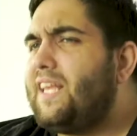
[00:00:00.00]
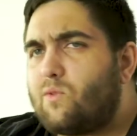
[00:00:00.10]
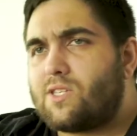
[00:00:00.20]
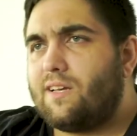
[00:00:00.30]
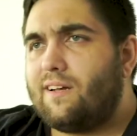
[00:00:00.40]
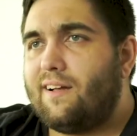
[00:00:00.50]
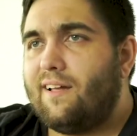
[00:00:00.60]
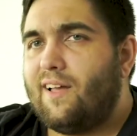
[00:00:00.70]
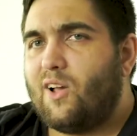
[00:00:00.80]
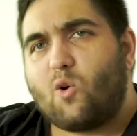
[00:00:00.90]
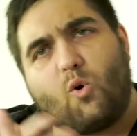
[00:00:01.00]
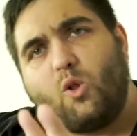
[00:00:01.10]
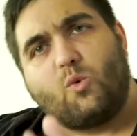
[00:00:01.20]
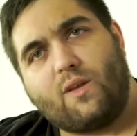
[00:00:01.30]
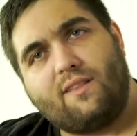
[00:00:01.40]
it was a
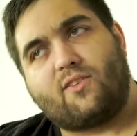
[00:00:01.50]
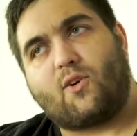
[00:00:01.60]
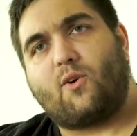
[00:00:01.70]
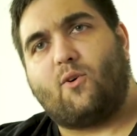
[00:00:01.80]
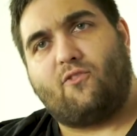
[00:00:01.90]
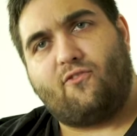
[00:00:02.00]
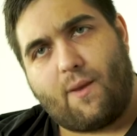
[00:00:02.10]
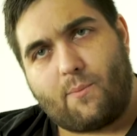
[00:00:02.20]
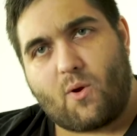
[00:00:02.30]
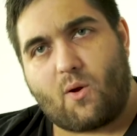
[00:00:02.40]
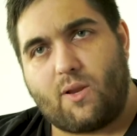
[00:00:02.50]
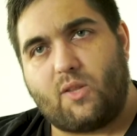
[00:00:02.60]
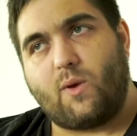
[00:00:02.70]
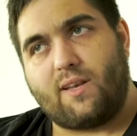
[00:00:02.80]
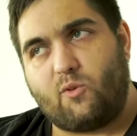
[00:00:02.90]
cold winter of February
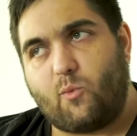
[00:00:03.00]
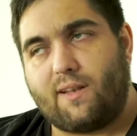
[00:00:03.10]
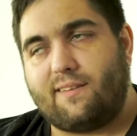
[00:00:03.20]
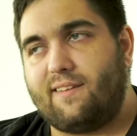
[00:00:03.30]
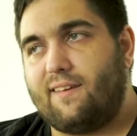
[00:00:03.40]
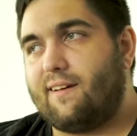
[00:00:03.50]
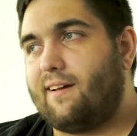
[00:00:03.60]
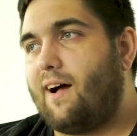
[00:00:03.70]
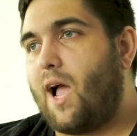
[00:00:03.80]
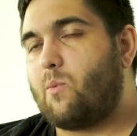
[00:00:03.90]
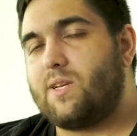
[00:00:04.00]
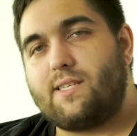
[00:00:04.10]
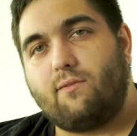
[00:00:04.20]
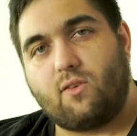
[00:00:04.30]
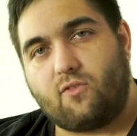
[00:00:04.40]
2020. I
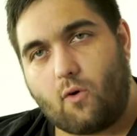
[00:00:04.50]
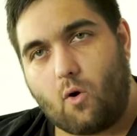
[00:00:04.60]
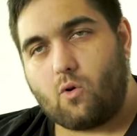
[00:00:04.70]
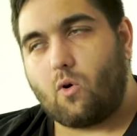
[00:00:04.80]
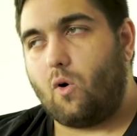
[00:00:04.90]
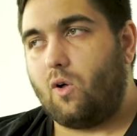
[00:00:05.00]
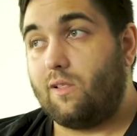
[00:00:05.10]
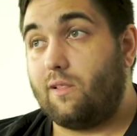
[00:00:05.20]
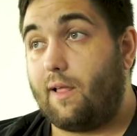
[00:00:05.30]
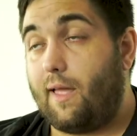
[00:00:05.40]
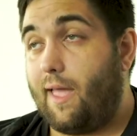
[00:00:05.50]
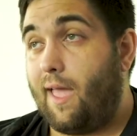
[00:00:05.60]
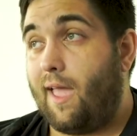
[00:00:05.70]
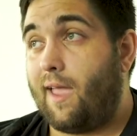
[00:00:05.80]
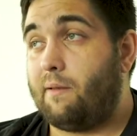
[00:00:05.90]
received a phone call,
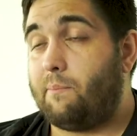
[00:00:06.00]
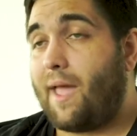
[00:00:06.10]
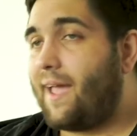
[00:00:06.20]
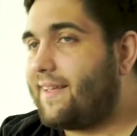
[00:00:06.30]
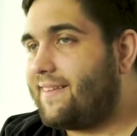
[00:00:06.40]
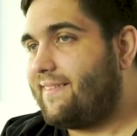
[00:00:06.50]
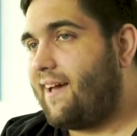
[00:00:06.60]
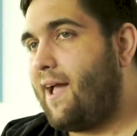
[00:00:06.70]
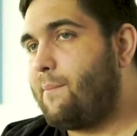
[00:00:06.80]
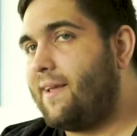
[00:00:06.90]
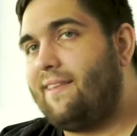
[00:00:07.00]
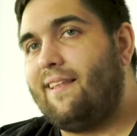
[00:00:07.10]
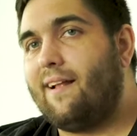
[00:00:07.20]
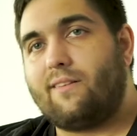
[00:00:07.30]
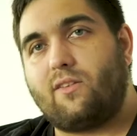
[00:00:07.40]
and back at the time I did
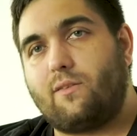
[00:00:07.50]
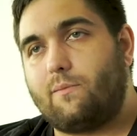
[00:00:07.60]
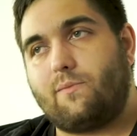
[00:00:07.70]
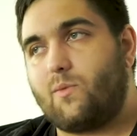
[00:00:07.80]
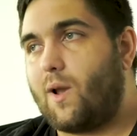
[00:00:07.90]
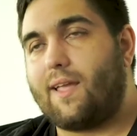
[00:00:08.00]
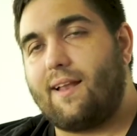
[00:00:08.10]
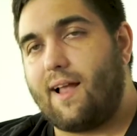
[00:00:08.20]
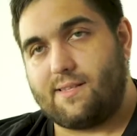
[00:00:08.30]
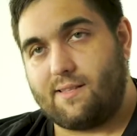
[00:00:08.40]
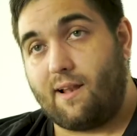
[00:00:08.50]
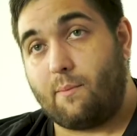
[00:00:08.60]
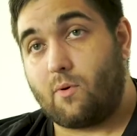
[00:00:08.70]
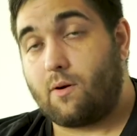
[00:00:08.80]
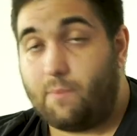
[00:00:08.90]
not recognize the
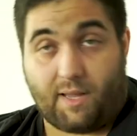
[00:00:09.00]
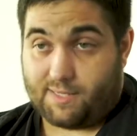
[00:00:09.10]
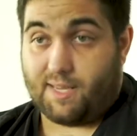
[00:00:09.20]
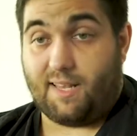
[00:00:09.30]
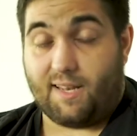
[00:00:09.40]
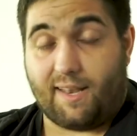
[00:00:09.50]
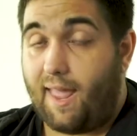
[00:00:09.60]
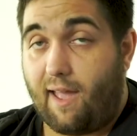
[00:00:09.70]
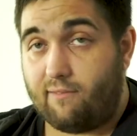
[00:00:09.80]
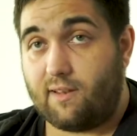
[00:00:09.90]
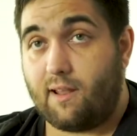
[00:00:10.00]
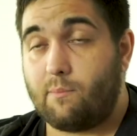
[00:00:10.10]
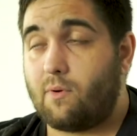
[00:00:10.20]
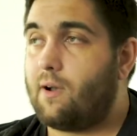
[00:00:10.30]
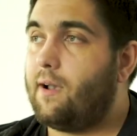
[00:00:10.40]
number because I didn't have the
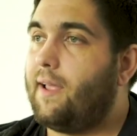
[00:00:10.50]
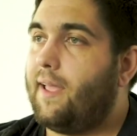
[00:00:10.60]
number.